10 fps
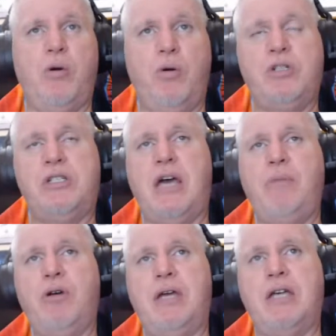or
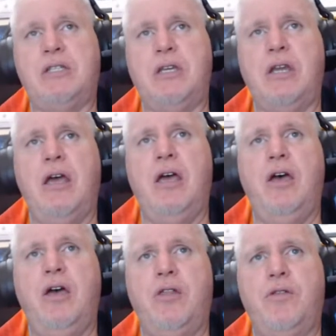simulcast
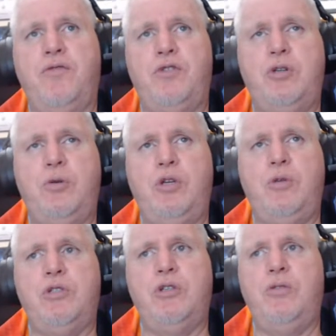to
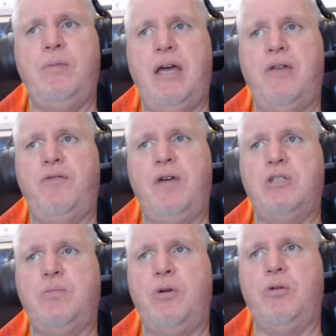YouTube and
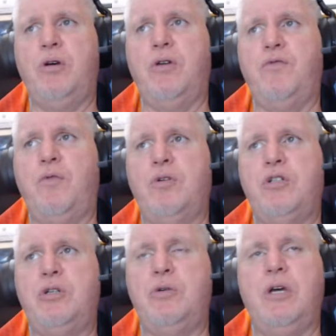Facebook. Looking forward
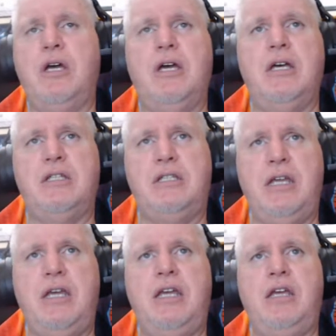to
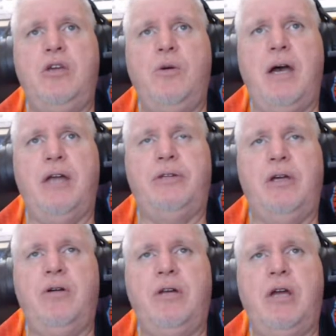seeing you out
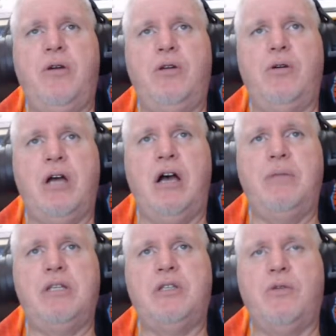there and hearing your
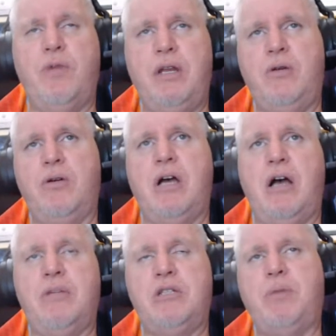comments and reading your
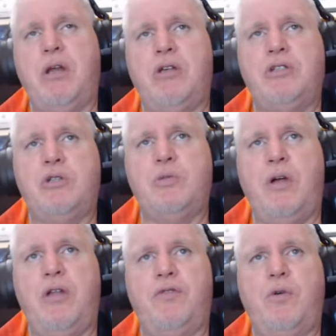comments. But also as
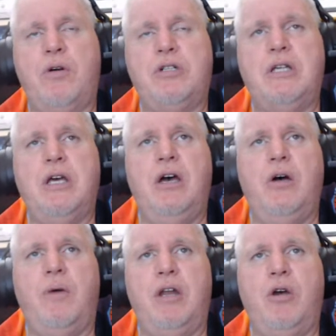well, of course,
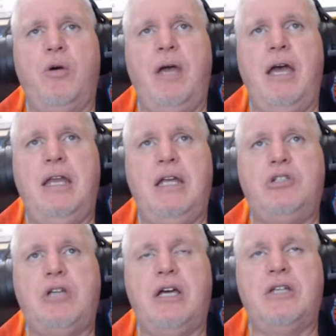want to go ahead and
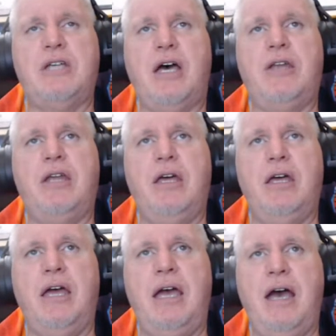check us out
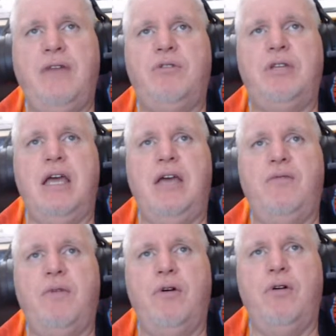after the
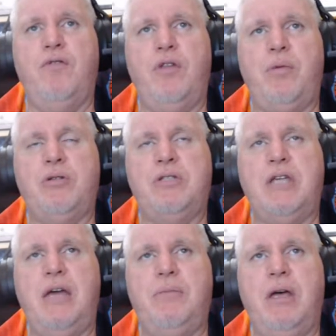game for the post
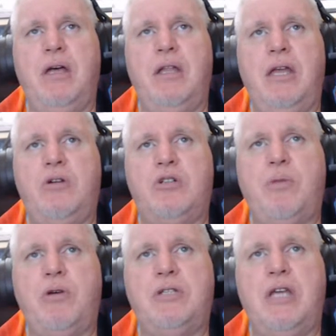game, Lakers
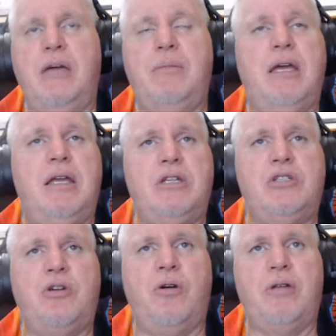post game. It is
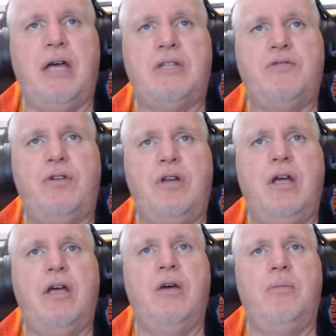Gerald Glassford.
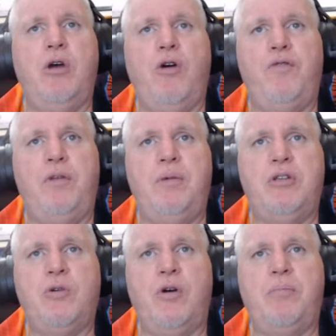Hopefully be
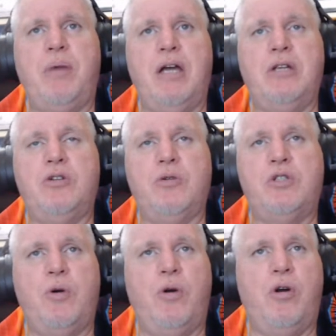joined by Joe
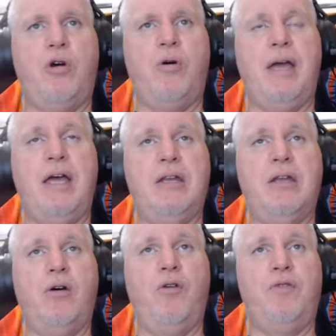Soro and
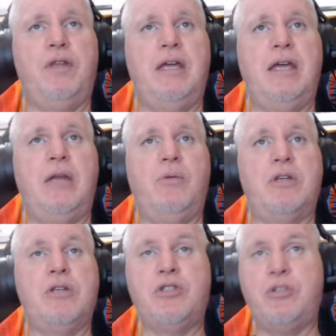hopefully anyone
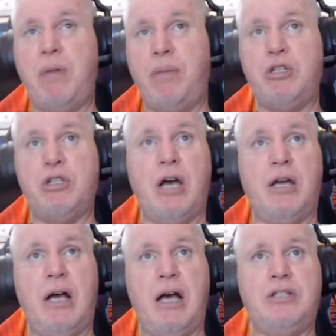else, maybe John
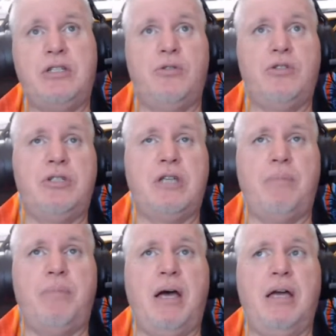Costa
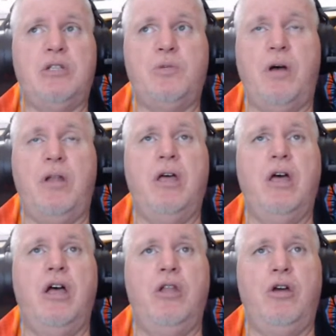stop by as well.
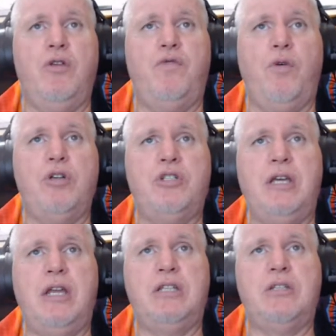Looking forward to
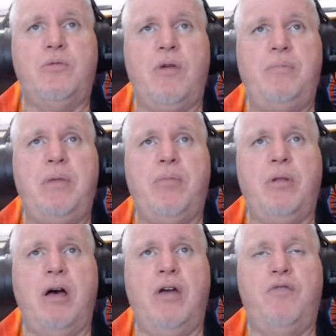getting some great people
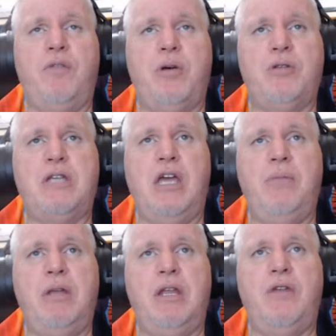on for the post game.
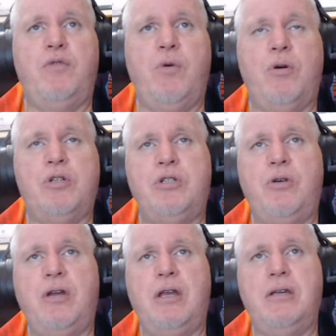And then, of course,
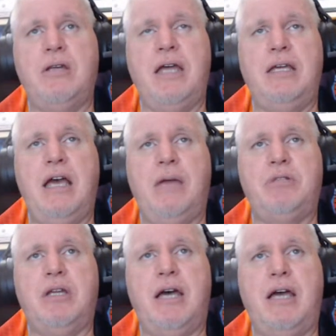your nightcap
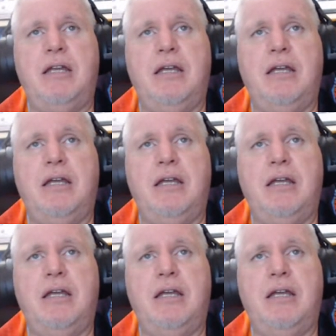tonight,